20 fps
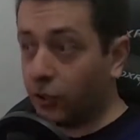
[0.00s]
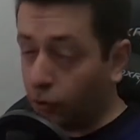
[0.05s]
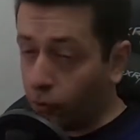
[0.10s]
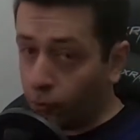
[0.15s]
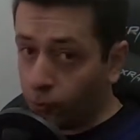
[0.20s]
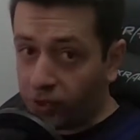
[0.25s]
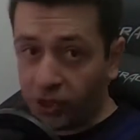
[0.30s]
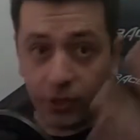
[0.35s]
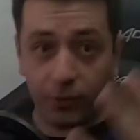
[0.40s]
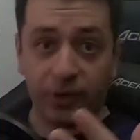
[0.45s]

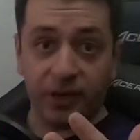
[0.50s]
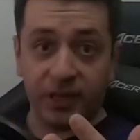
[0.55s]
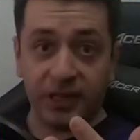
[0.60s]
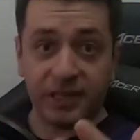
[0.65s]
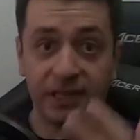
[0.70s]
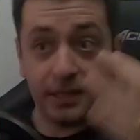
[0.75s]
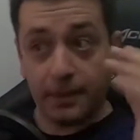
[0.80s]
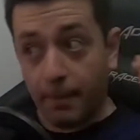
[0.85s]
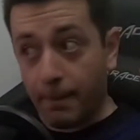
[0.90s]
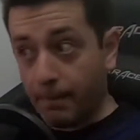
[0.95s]
So here it
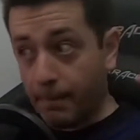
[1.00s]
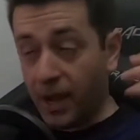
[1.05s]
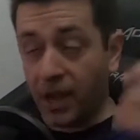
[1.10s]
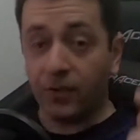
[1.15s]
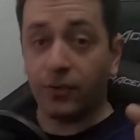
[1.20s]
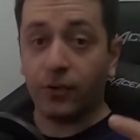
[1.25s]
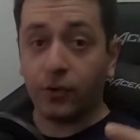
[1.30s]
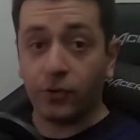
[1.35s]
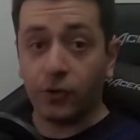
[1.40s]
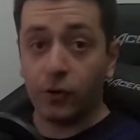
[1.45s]
is,
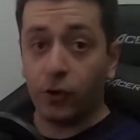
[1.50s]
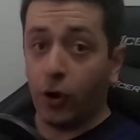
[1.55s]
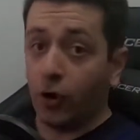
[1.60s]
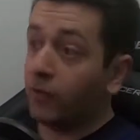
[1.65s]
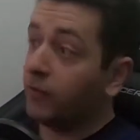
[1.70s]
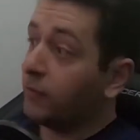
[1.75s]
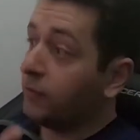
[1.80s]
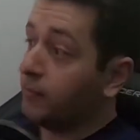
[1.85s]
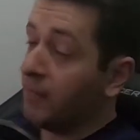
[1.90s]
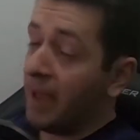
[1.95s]
my review of